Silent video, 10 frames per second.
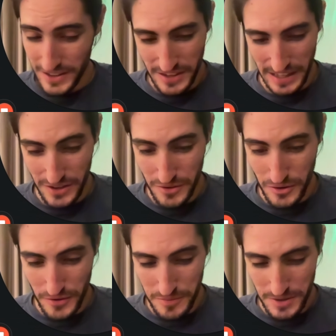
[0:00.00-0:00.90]
thank you
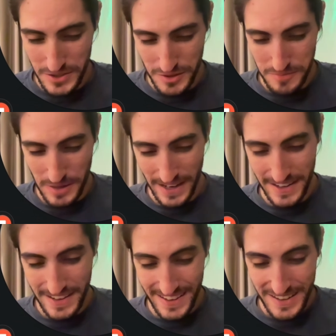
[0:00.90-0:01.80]
very much. Goodbye.
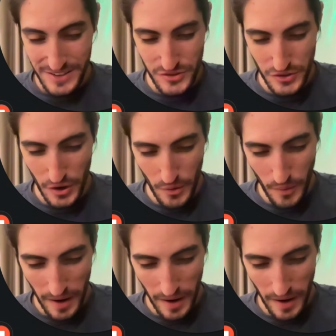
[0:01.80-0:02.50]
So,